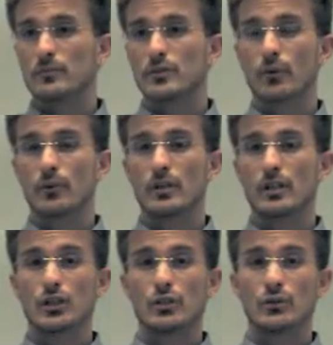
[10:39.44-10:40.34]
So it
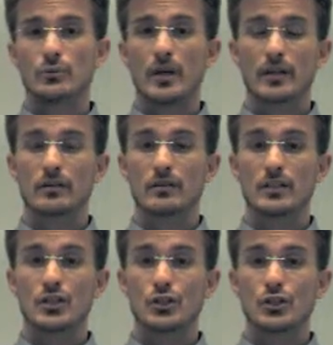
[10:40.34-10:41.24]
teaches
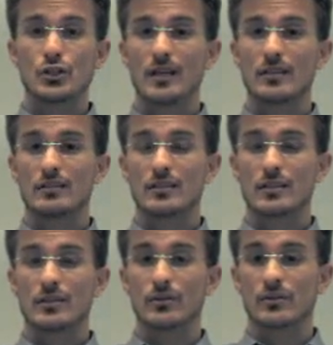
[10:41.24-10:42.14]
decision making
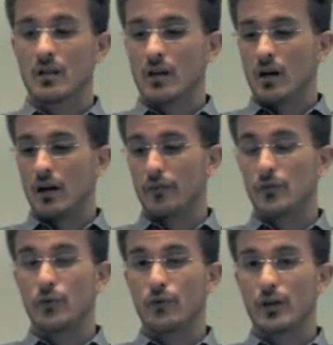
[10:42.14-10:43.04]
skills. If
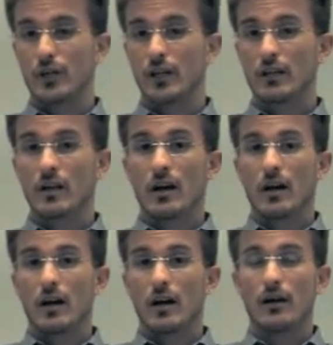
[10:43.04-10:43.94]
you're running
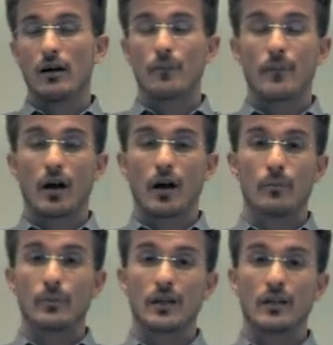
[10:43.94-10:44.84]
a
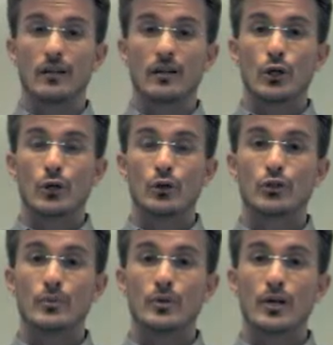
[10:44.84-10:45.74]
company, you need
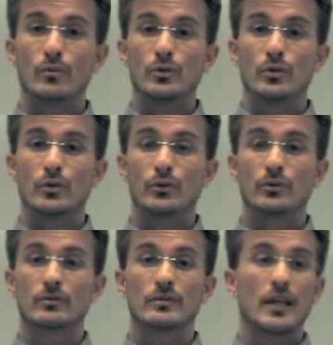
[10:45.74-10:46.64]
to be able to
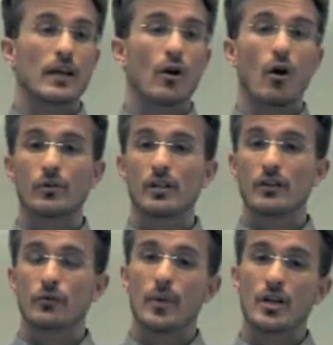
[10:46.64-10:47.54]
take all the
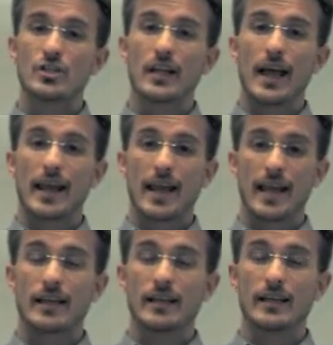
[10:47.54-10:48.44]
information at a
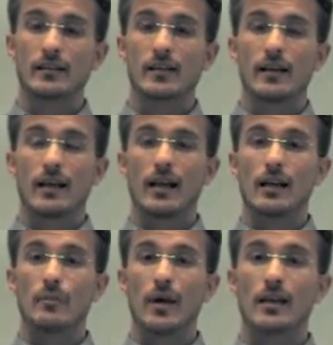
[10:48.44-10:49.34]
hand and
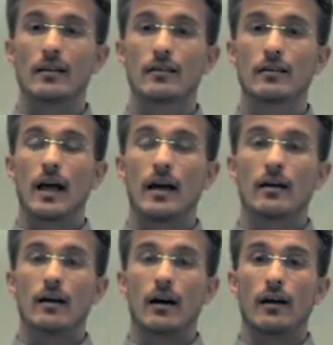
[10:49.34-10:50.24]
make
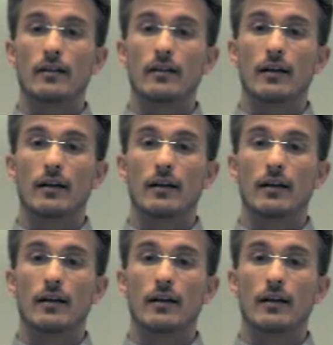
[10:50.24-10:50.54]
a